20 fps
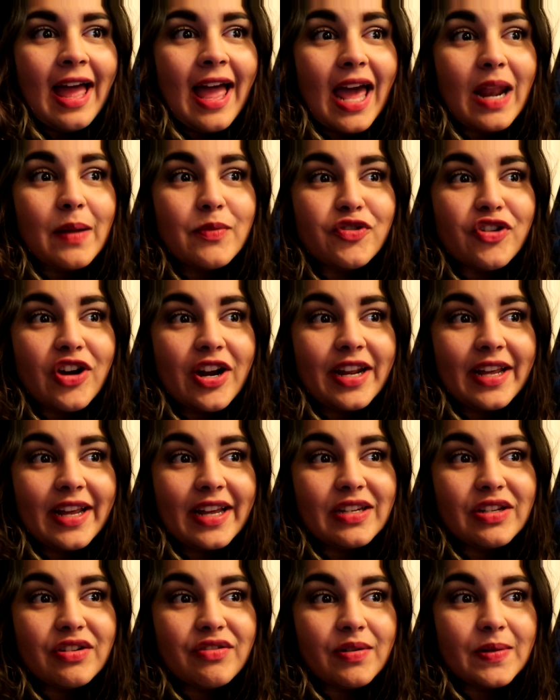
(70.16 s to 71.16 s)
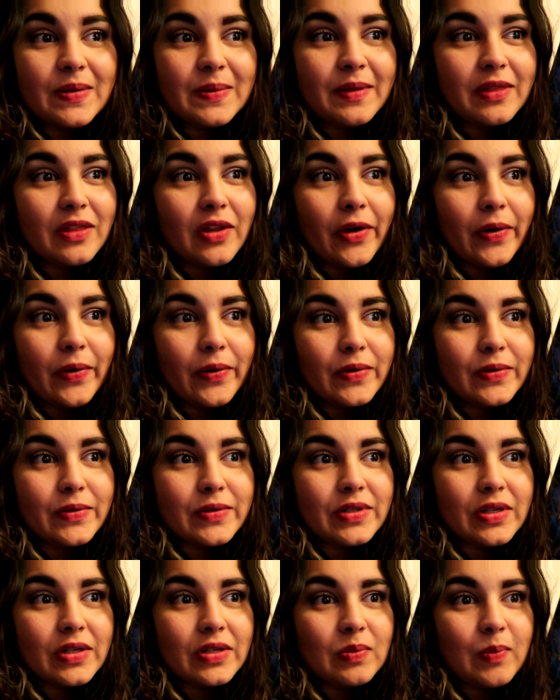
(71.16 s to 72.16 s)
and I'm trying to get to grips with
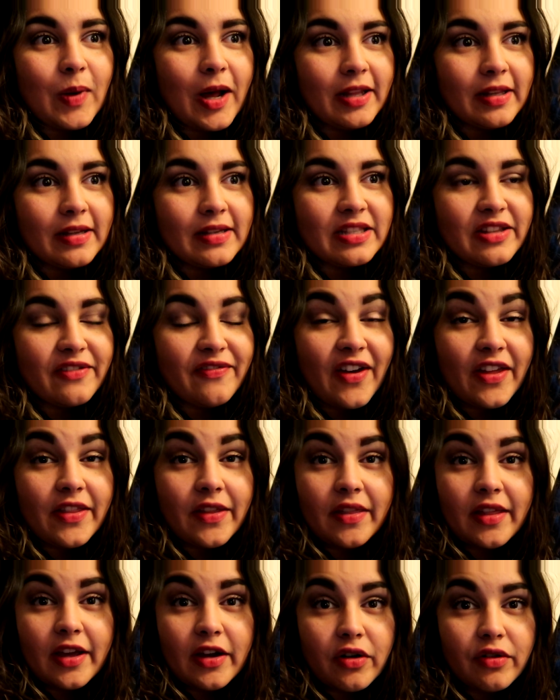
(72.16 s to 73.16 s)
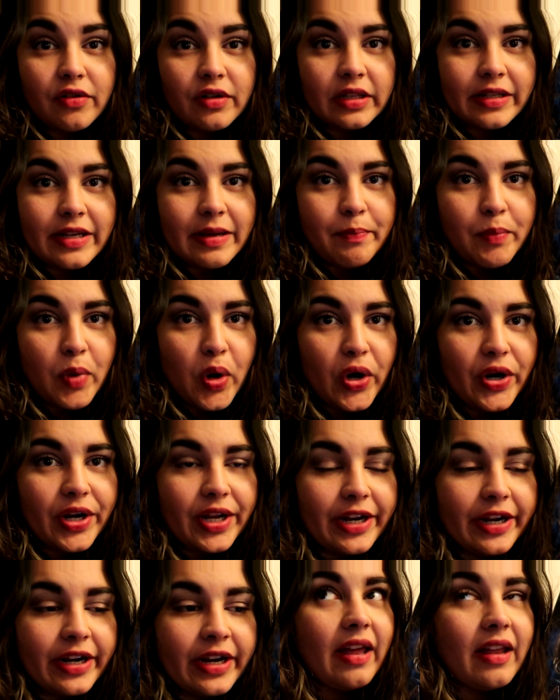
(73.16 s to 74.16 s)
those, as well as the fact that they're currently in
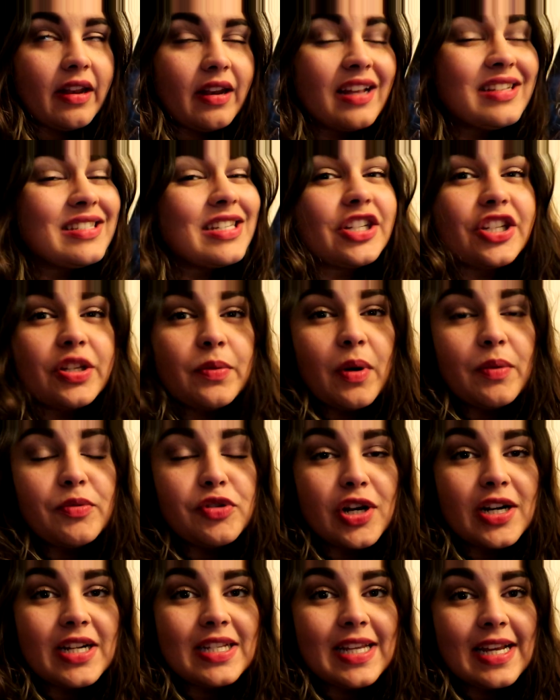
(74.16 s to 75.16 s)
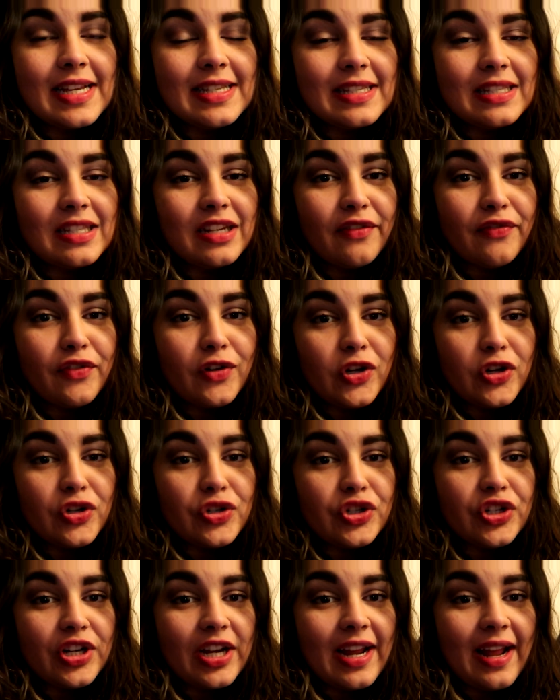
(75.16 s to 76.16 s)
mourning. And essentially what I'm trying to say is it's a different
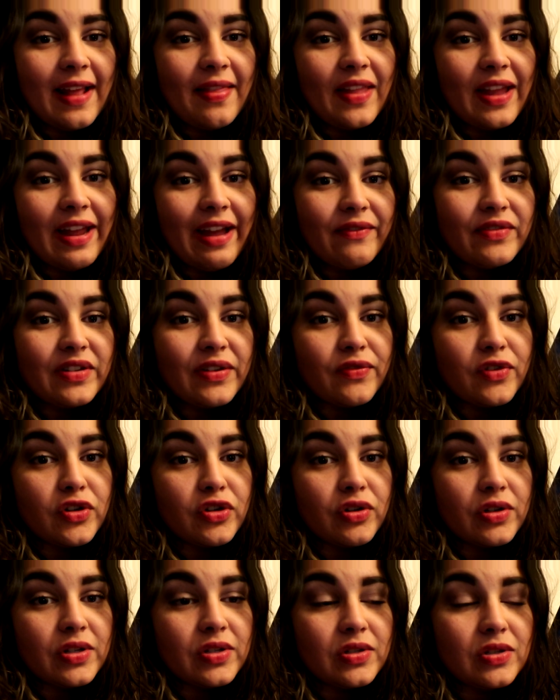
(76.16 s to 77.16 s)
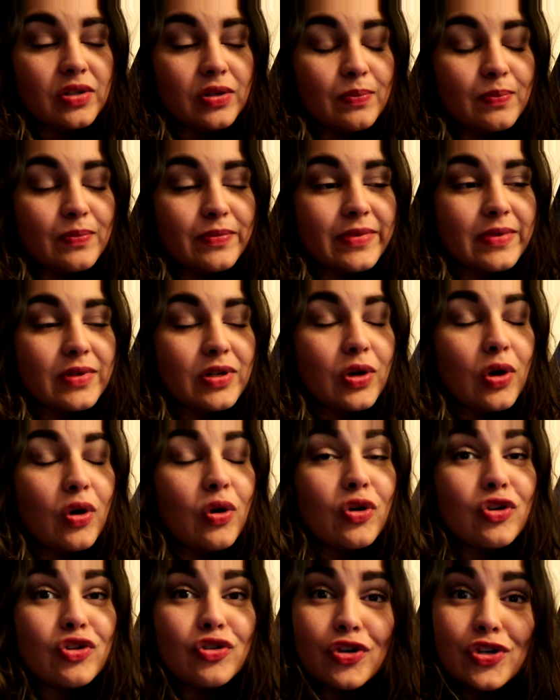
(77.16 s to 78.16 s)
country and they have different
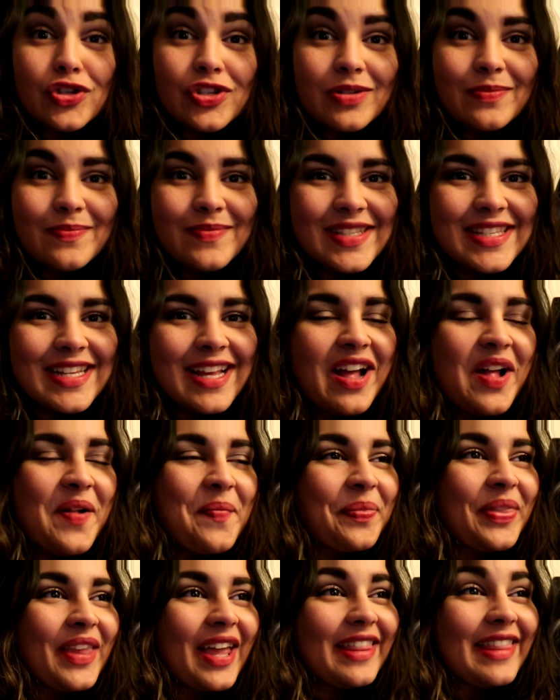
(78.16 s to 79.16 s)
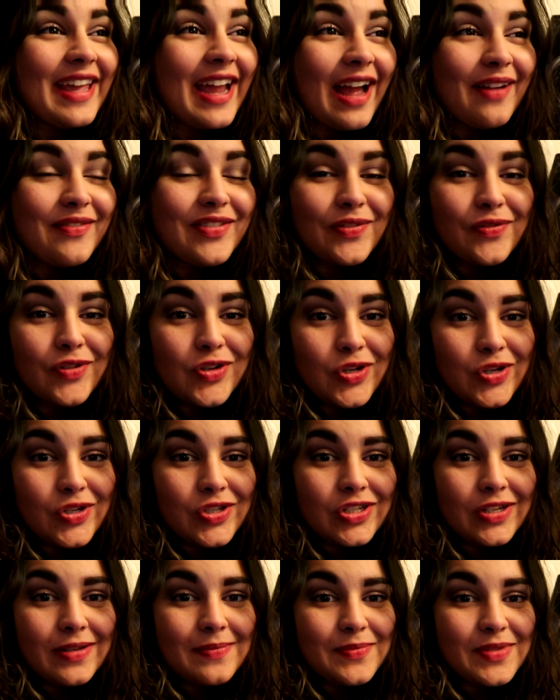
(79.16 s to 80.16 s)
customs. They have different
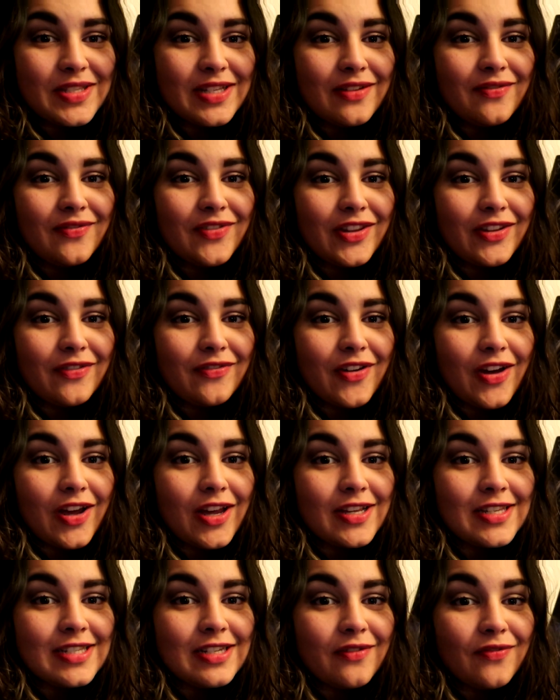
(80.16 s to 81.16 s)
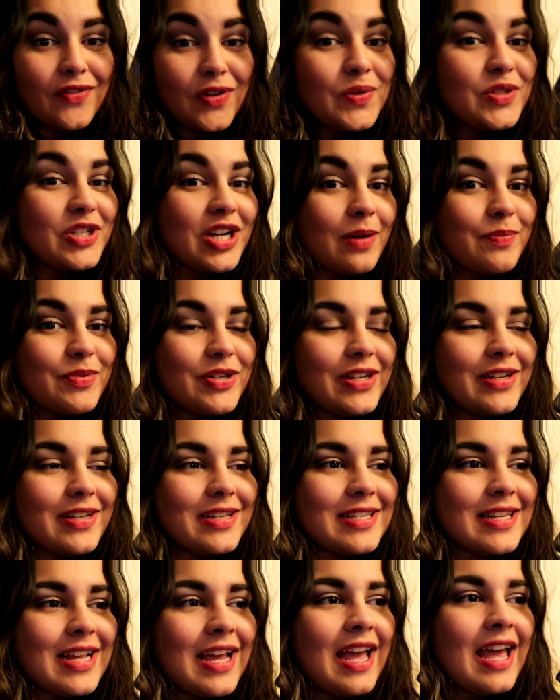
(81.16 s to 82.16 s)
customs, and for the first few
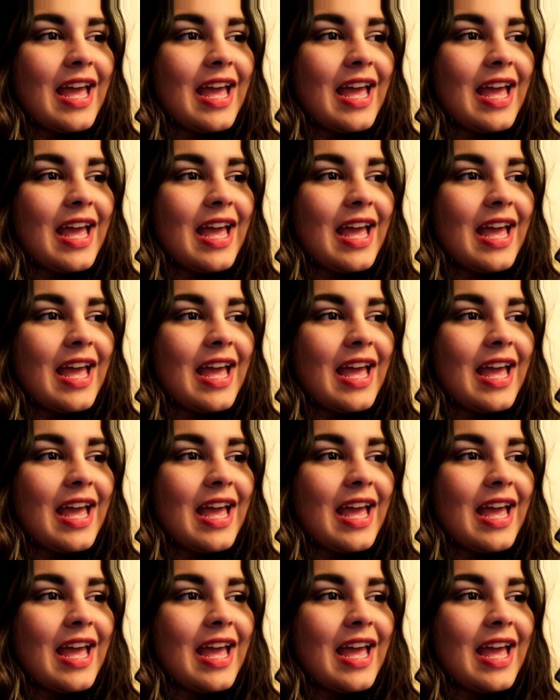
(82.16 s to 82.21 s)
chapters